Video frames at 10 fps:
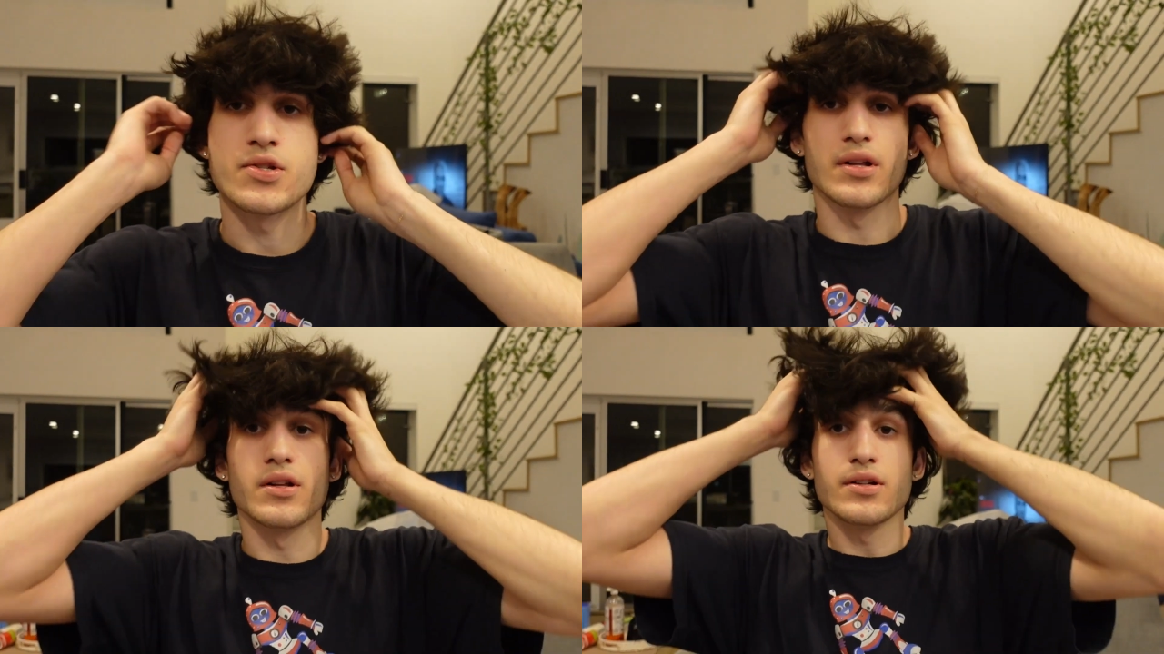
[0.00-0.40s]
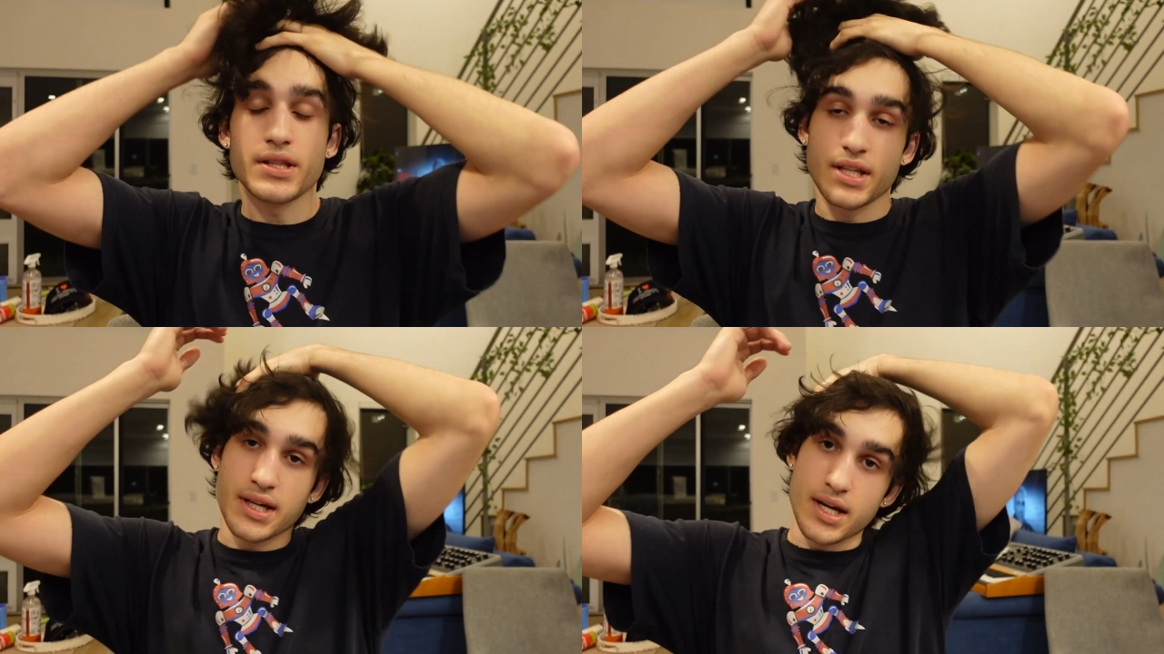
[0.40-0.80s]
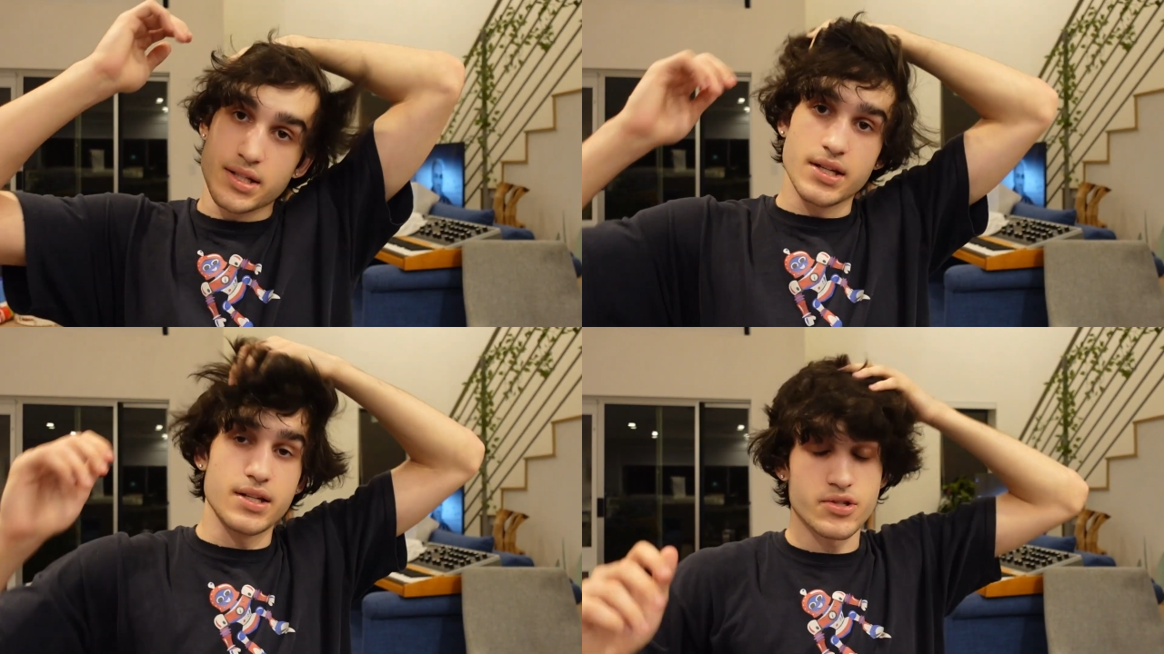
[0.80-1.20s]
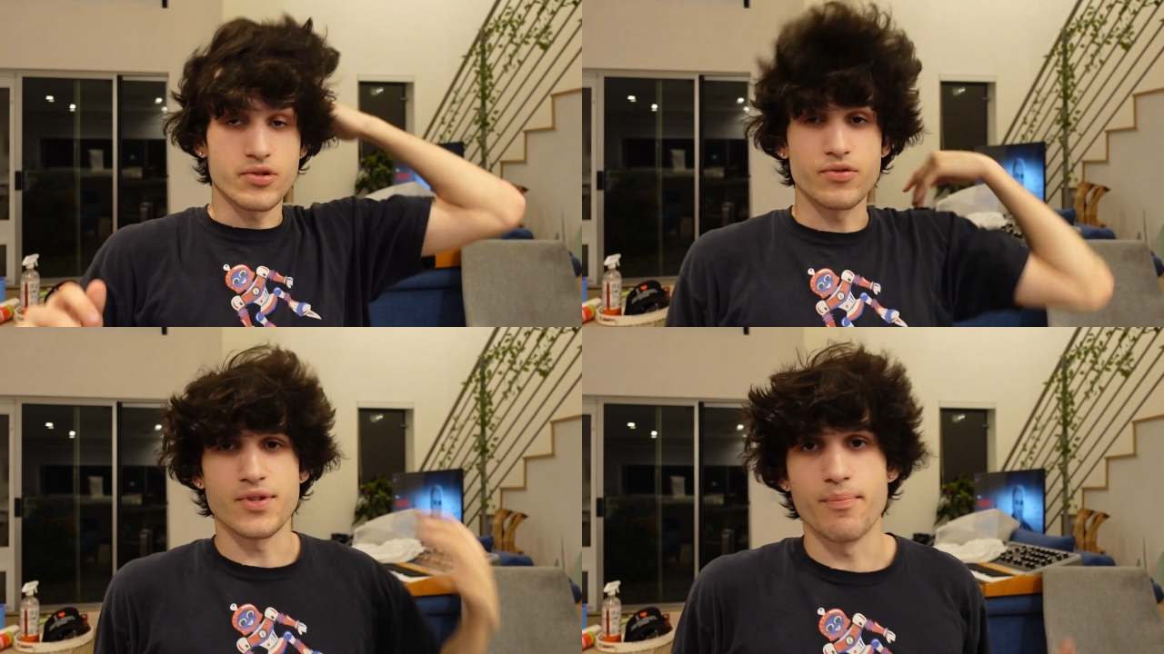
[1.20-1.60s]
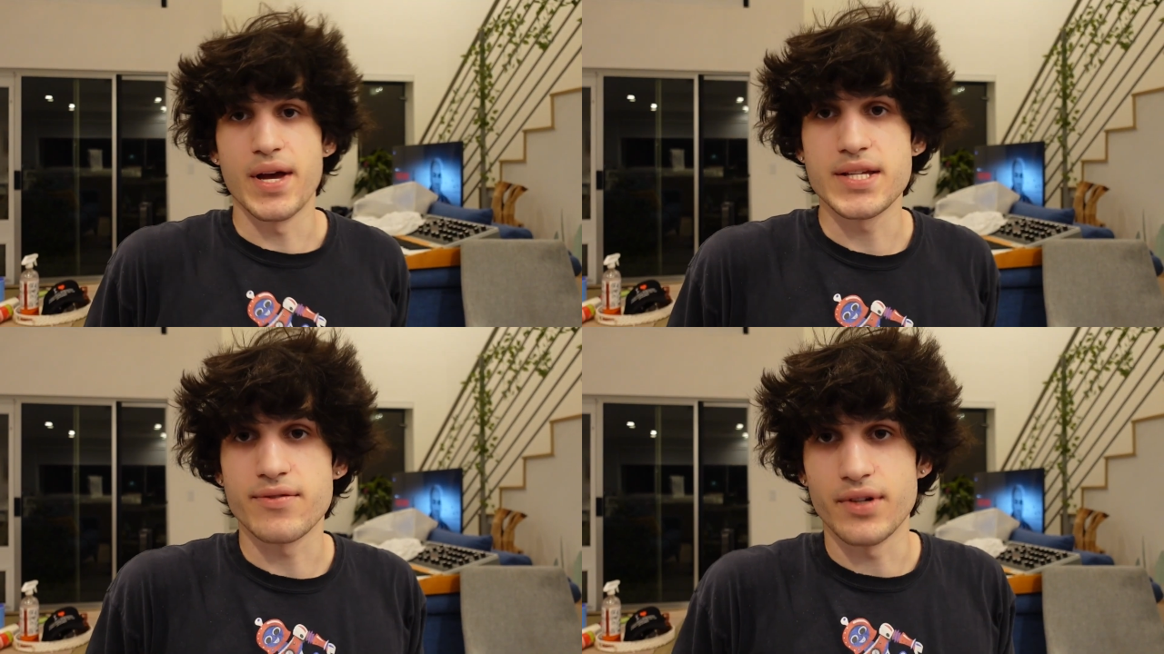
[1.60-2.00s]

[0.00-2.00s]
So I low-key think I didn't choose the best